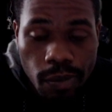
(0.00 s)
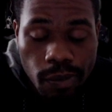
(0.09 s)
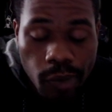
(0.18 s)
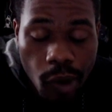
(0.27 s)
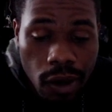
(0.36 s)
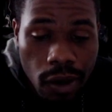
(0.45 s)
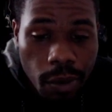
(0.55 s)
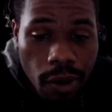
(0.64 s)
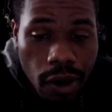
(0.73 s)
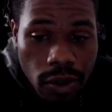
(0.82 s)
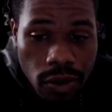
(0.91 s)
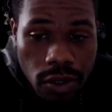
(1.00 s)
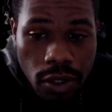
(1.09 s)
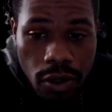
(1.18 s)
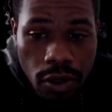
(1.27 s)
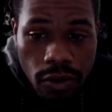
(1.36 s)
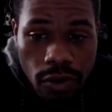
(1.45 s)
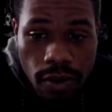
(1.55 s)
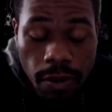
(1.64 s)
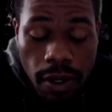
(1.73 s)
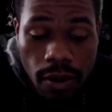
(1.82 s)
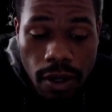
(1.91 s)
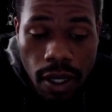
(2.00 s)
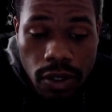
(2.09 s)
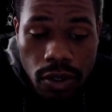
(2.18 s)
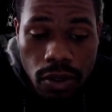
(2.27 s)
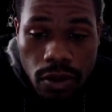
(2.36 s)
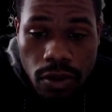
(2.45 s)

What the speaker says: brought it upon yourself. I'm not going to lie to you.